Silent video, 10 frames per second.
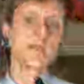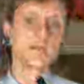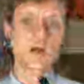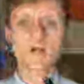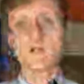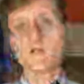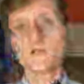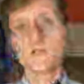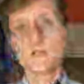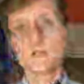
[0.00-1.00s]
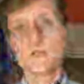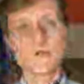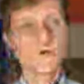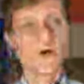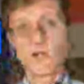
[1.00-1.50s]
I want to
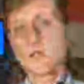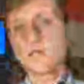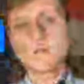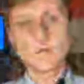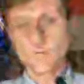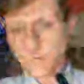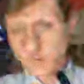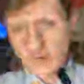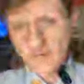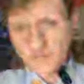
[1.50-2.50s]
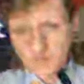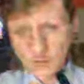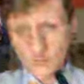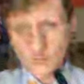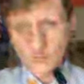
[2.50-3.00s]
encourage all of you people, all of
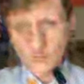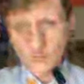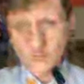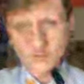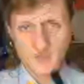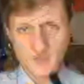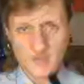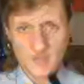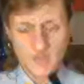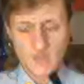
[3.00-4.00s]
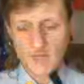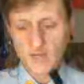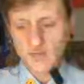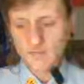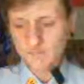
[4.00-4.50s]
you fine folks,
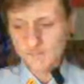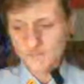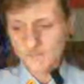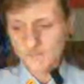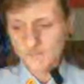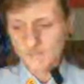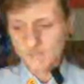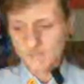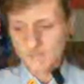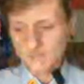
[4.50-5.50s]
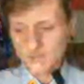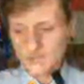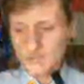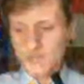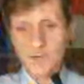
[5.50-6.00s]
to
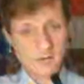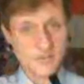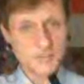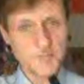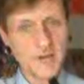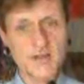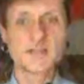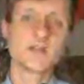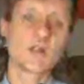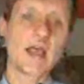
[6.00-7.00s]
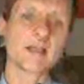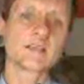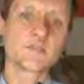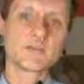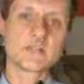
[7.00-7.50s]
participate in little
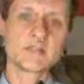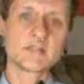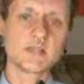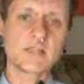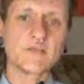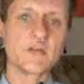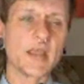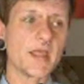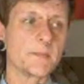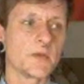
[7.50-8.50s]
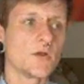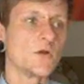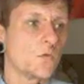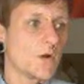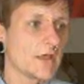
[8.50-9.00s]
acts of resistance every day.
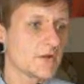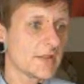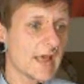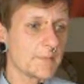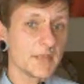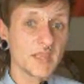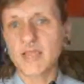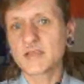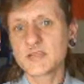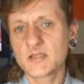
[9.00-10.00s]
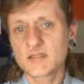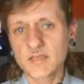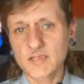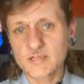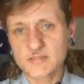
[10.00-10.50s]
Whether that be
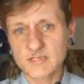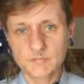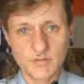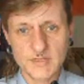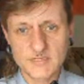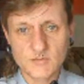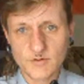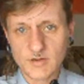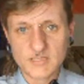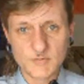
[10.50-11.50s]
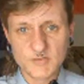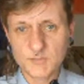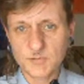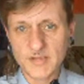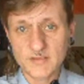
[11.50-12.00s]
planting things in places where you're not
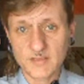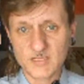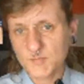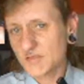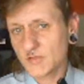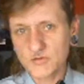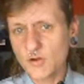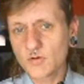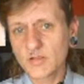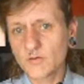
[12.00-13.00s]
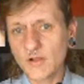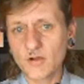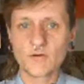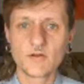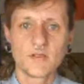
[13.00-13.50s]
supposed to plant things, but they'll totally
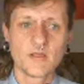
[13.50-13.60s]
grow.